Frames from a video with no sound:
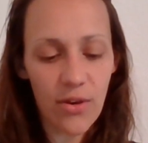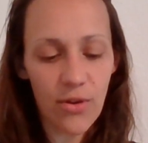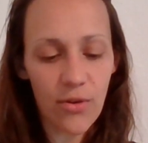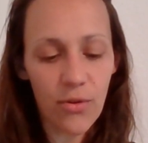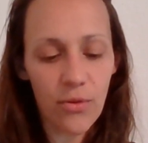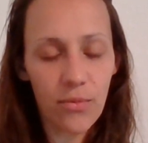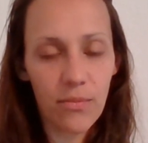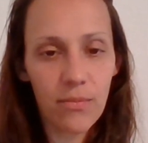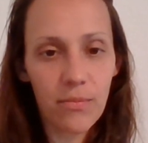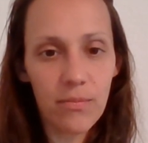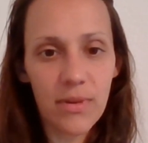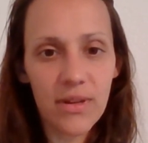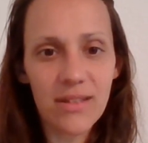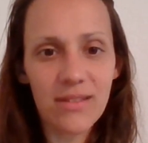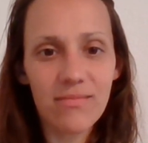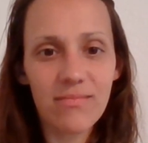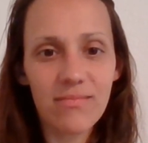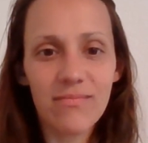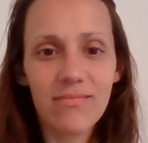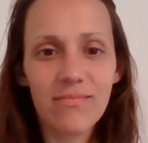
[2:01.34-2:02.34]
though,
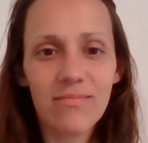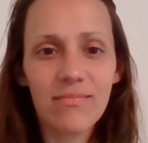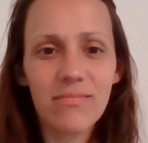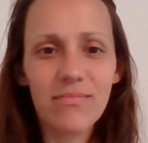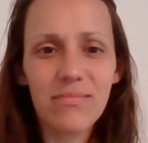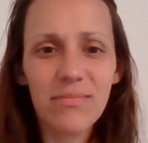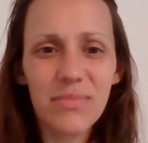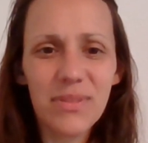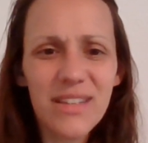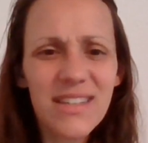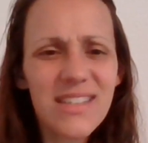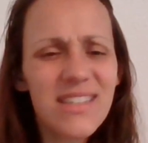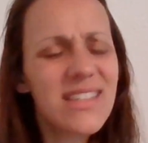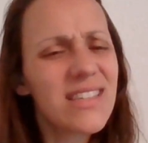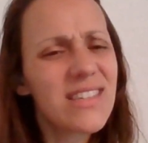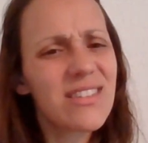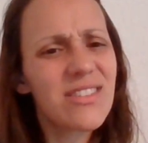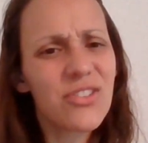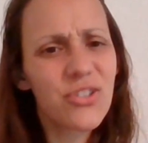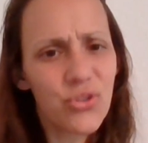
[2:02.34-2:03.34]
but
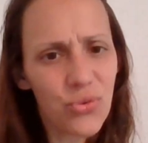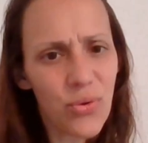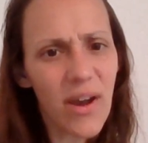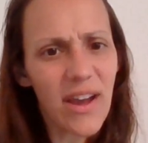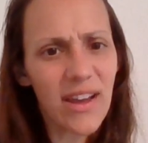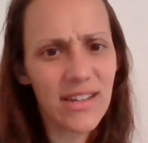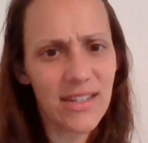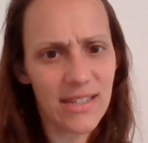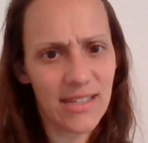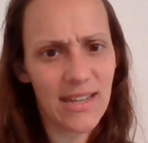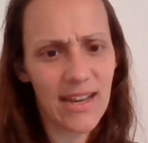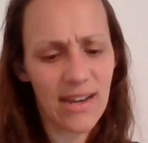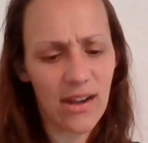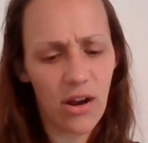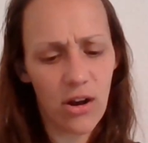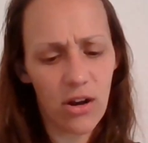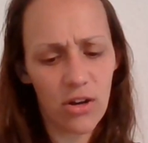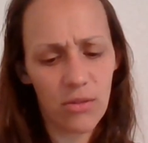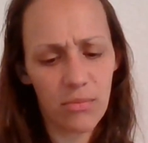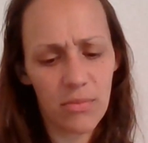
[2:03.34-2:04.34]
please try to stay
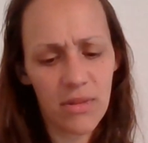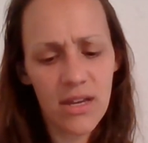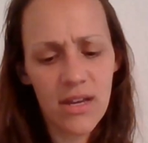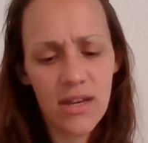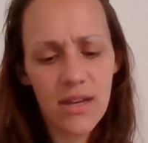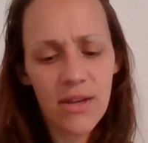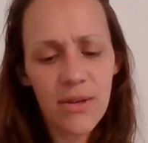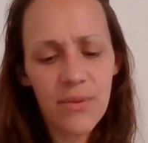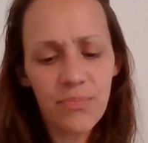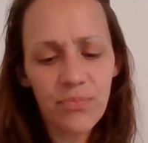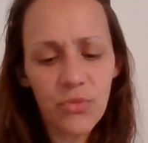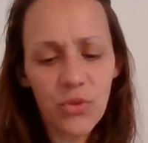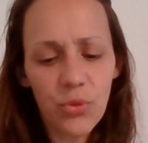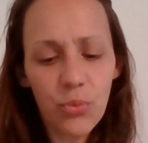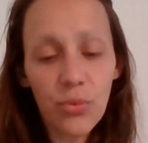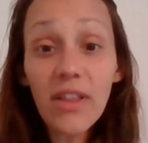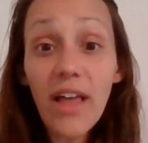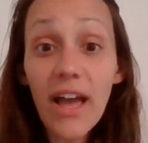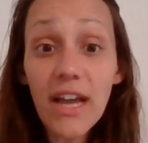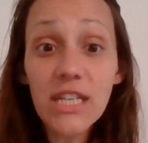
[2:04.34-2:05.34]
calm.
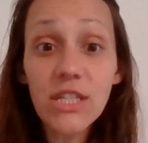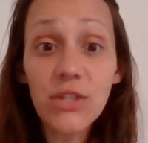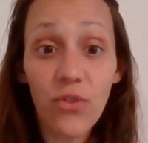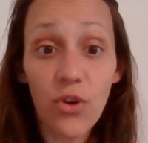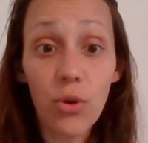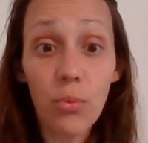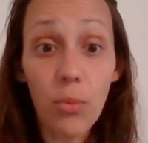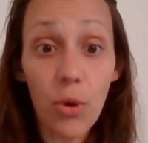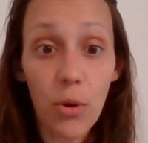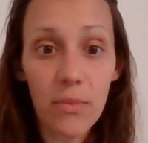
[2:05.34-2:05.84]
Relax for a